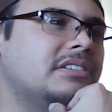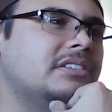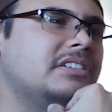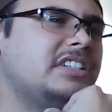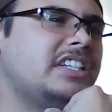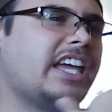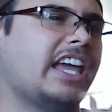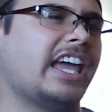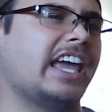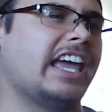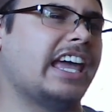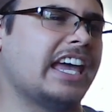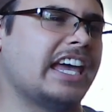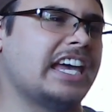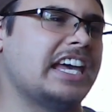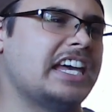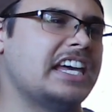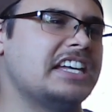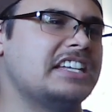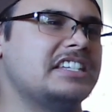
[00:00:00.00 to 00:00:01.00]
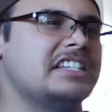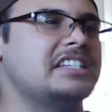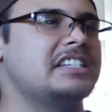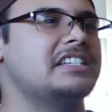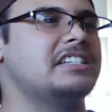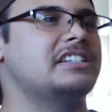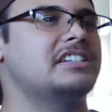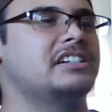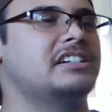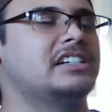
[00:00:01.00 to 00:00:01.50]

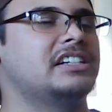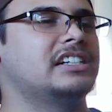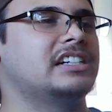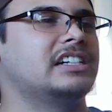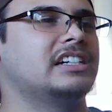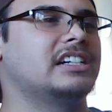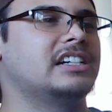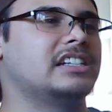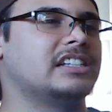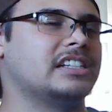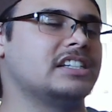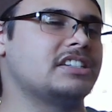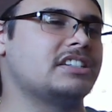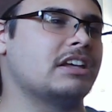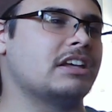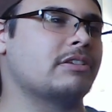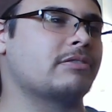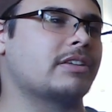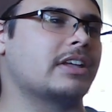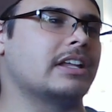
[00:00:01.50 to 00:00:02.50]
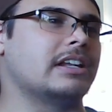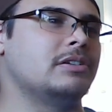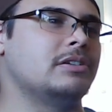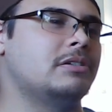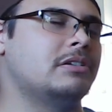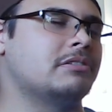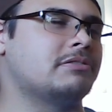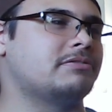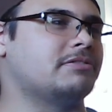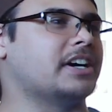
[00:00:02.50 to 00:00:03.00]
Yes. Let's have
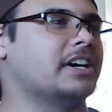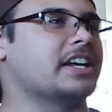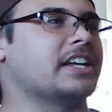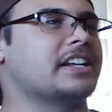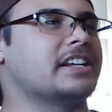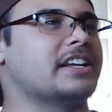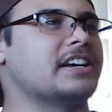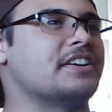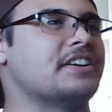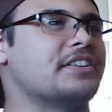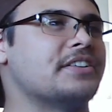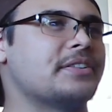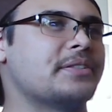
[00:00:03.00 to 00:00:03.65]
Killua fight now.